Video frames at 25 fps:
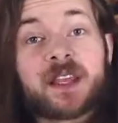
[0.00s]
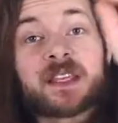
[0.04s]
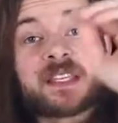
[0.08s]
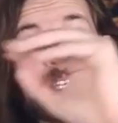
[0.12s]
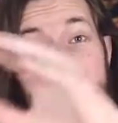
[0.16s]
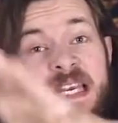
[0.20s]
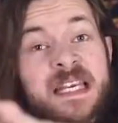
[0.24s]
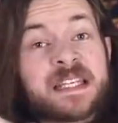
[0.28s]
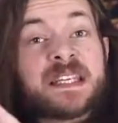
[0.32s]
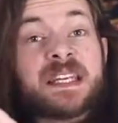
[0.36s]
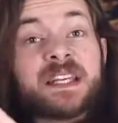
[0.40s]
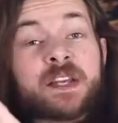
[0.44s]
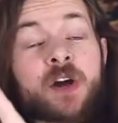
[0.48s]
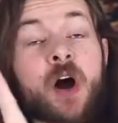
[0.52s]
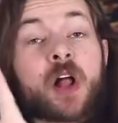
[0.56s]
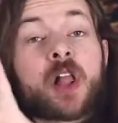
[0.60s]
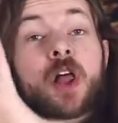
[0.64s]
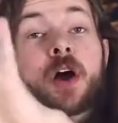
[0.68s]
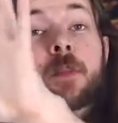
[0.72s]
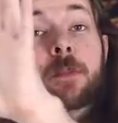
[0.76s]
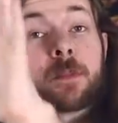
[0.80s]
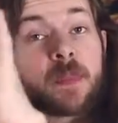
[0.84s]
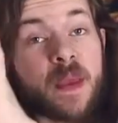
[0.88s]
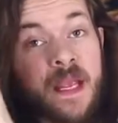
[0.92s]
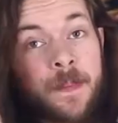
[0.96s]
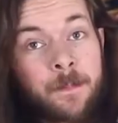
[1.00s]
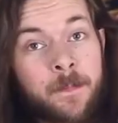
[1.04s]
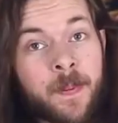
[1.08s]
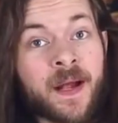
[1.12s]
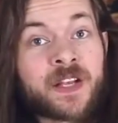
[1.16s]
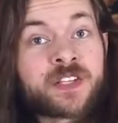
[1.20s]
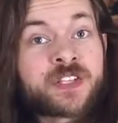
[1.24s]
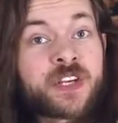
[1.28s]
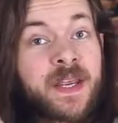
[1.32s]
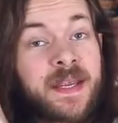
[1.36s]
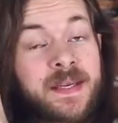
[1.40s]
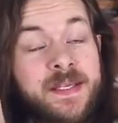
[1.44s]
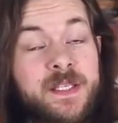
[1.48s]
to $60 big
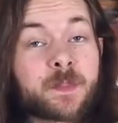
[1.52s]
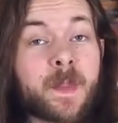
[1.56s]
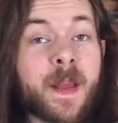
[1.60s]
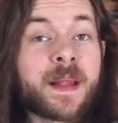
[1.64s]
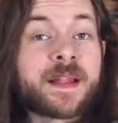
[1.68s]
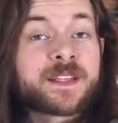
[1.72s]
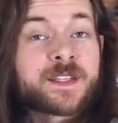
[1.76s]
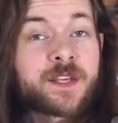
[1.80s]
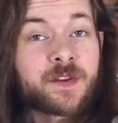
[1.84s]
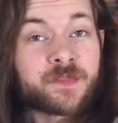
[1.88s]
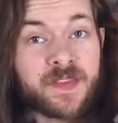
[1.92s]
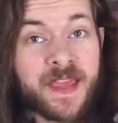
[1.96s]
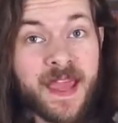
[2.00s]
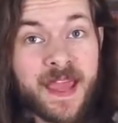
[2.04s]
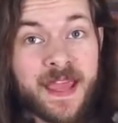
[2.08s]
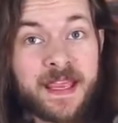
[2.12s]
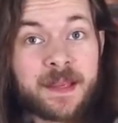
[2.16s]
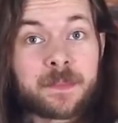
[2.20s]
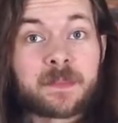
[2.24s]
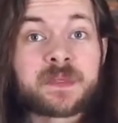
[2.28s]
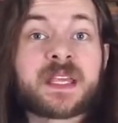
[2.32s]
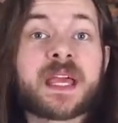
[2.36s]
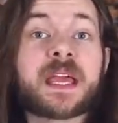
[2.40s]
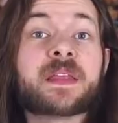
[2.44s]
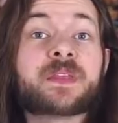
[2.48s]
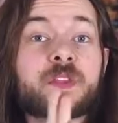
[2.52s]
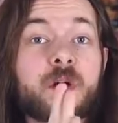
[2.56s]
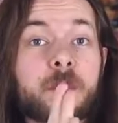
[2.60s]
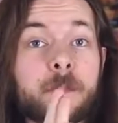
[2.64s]
budget expensive games in